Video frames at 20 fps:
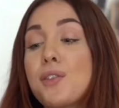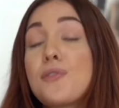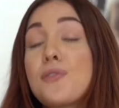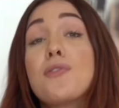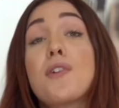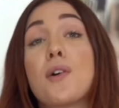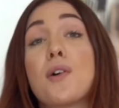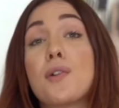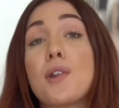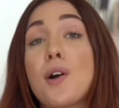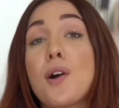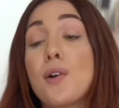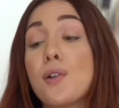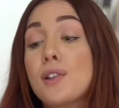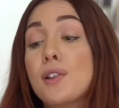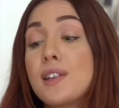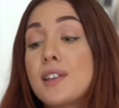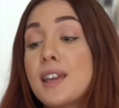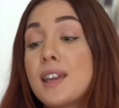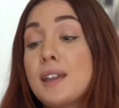phone
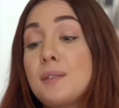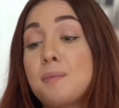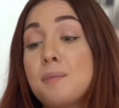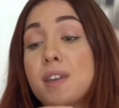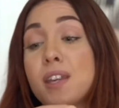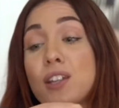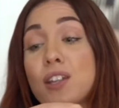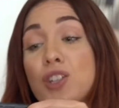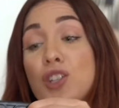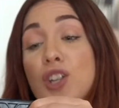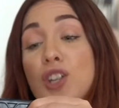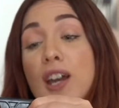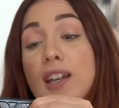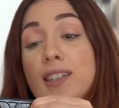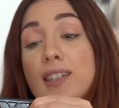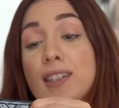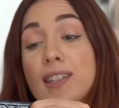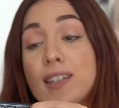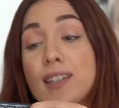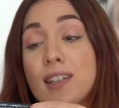holder can be
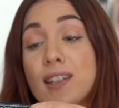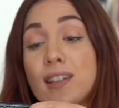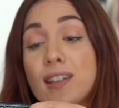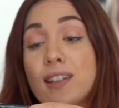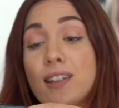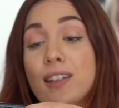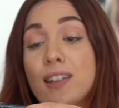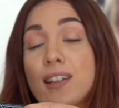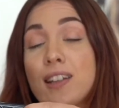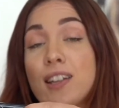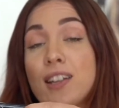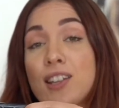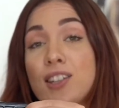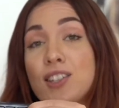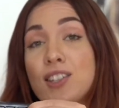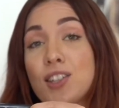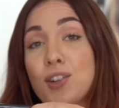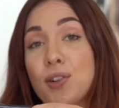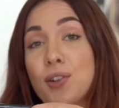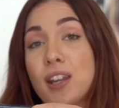adjusted
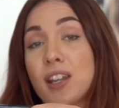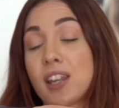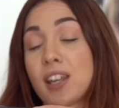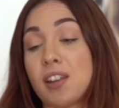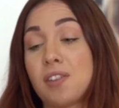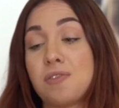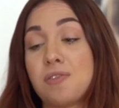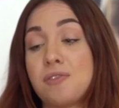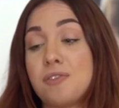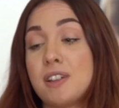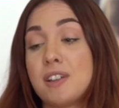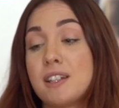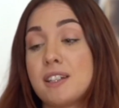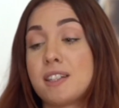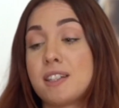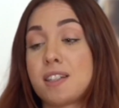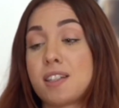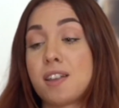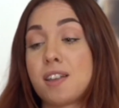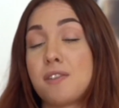so it can fit
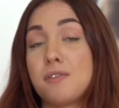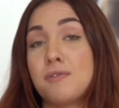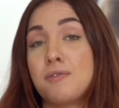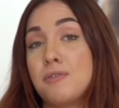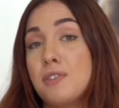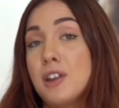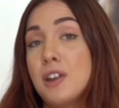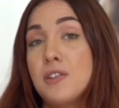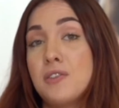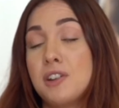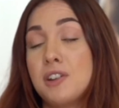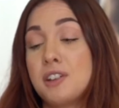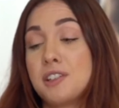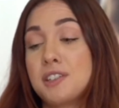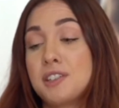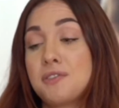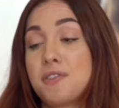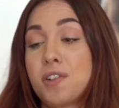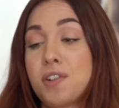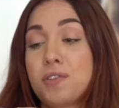
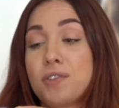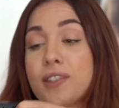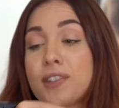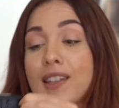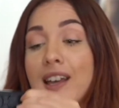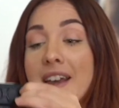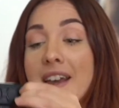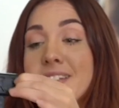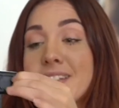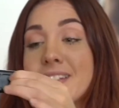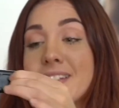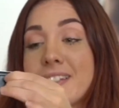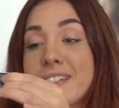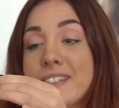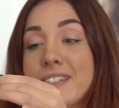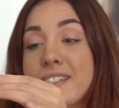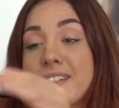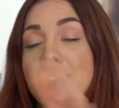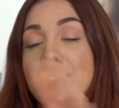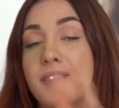various phone sizes.